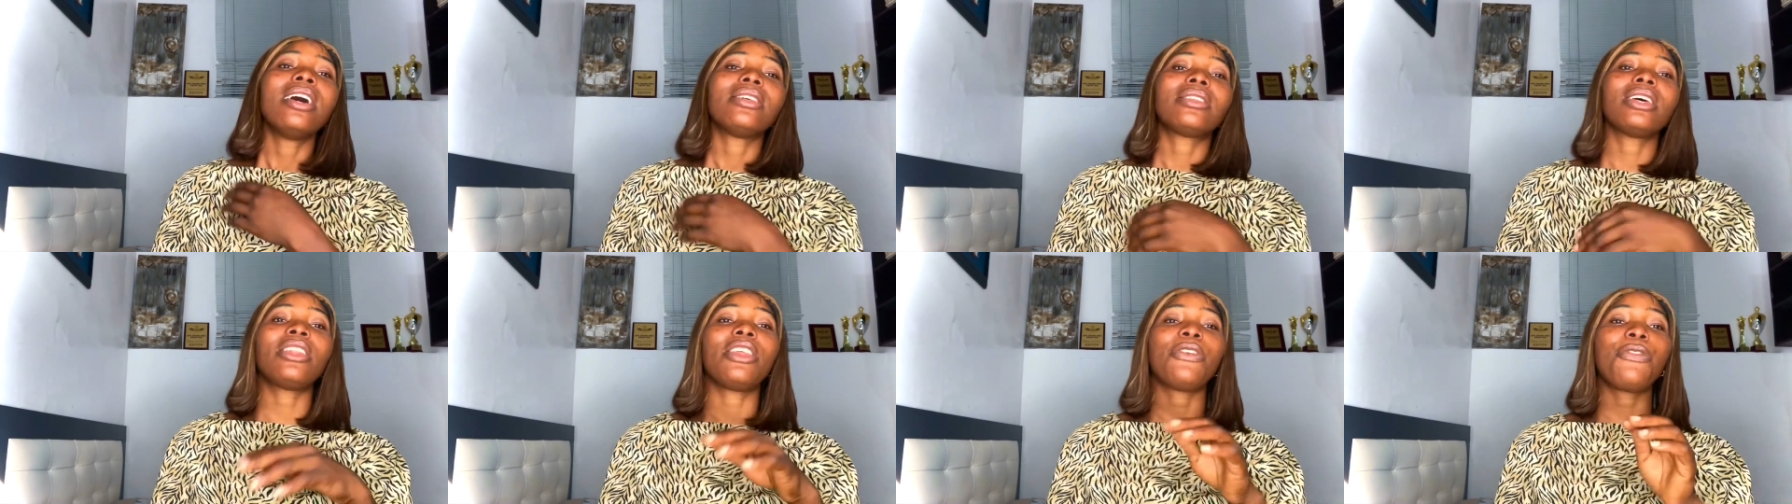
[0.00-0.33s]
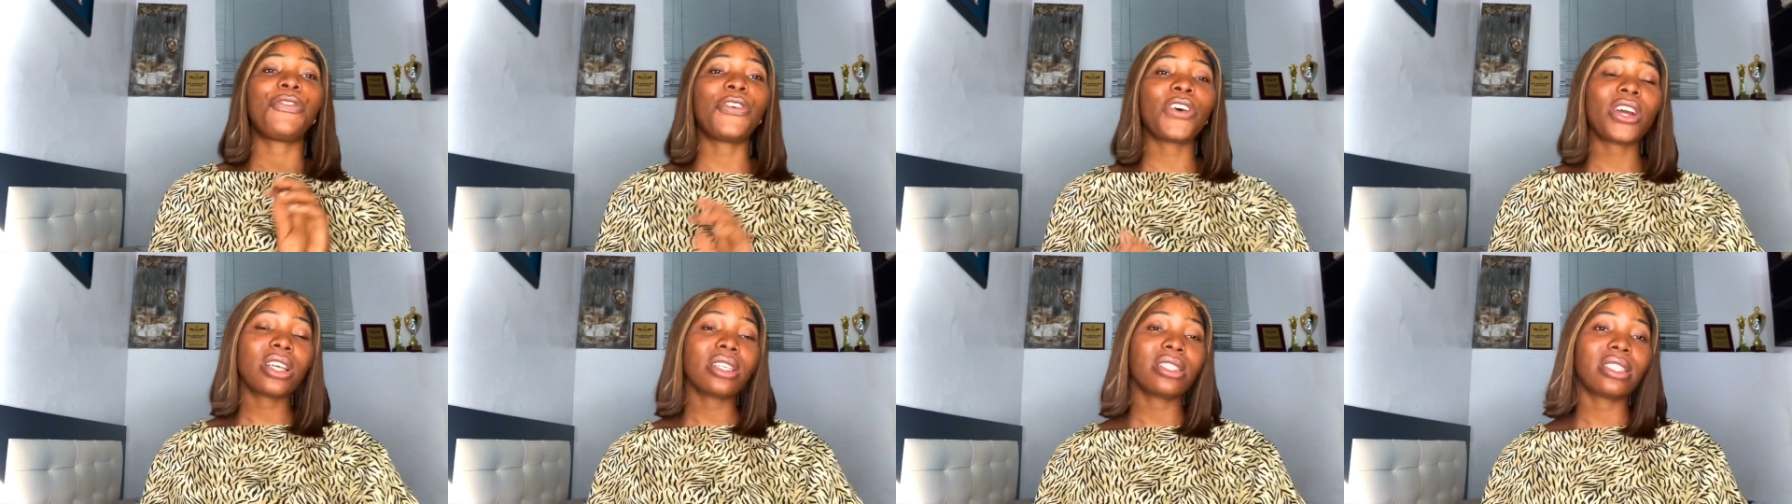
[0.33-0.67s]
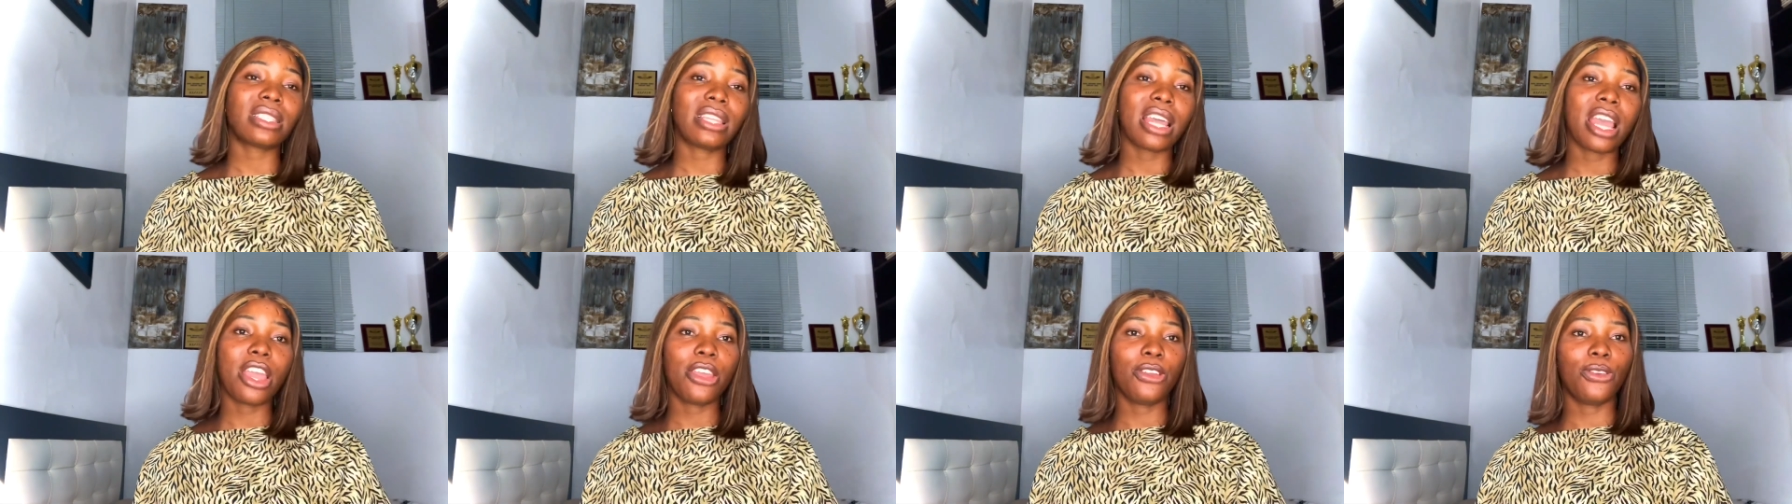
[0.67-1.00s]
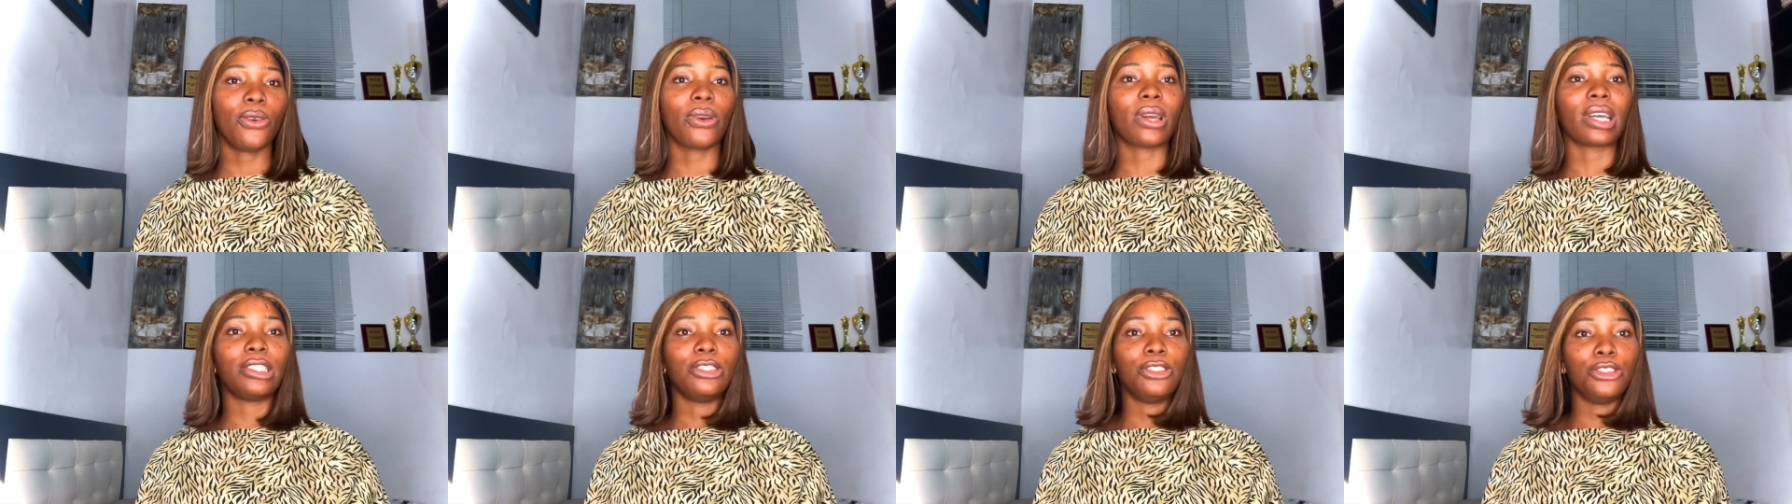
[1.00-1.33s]
So the first thing
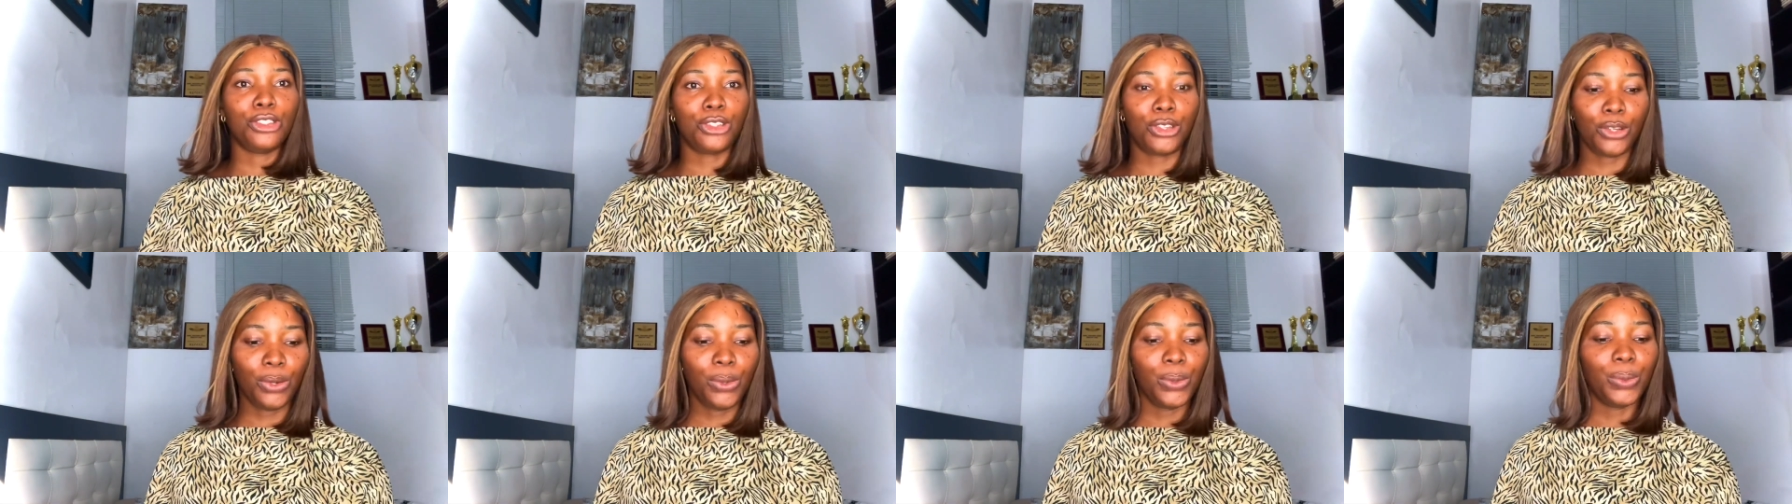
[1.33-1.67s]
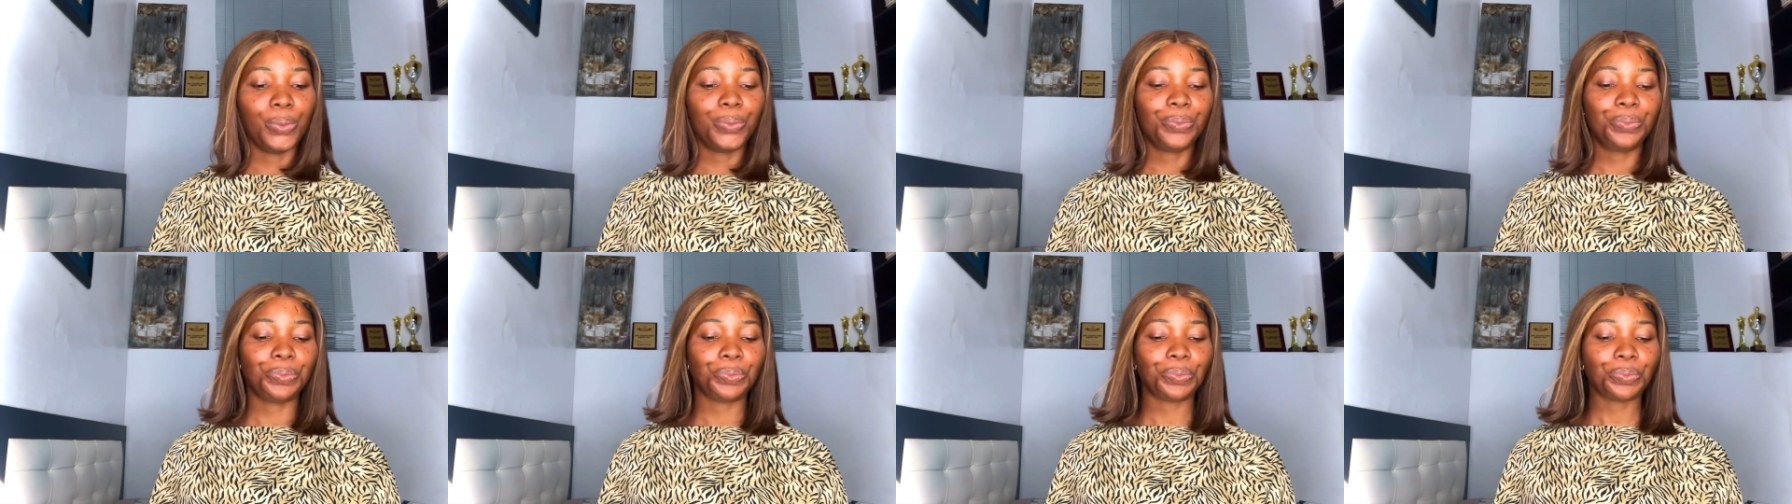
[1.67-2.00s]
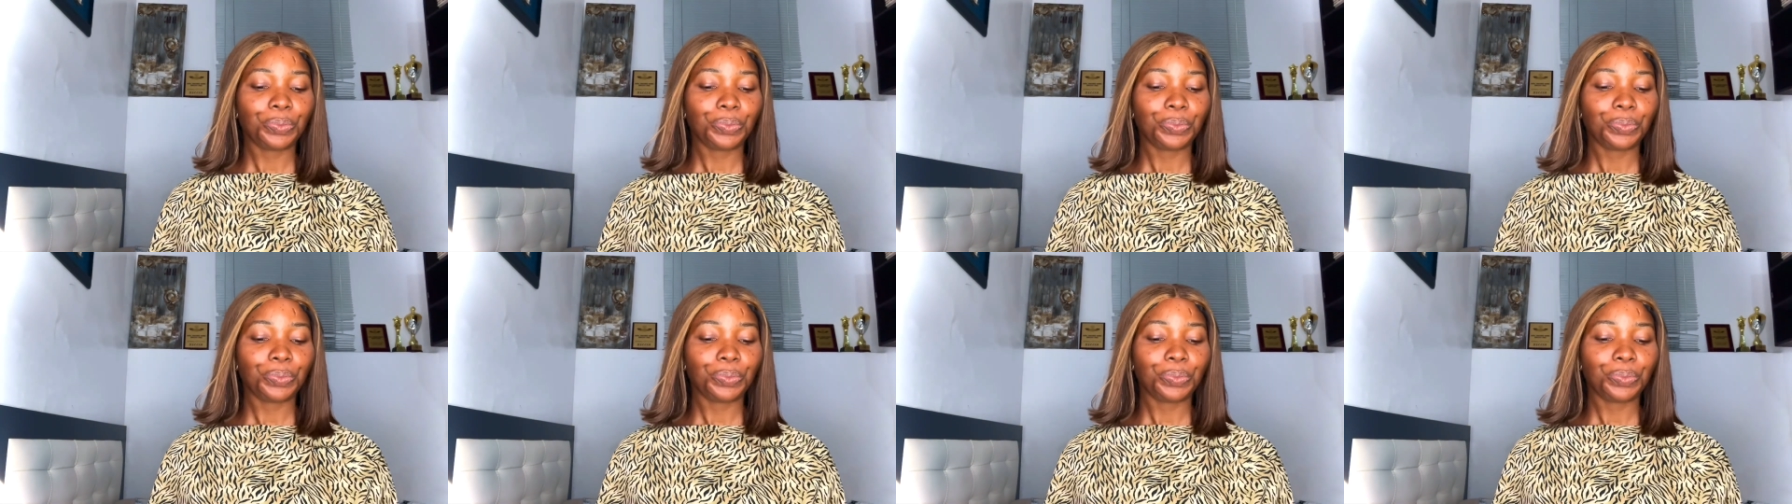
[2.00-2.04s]
you can do,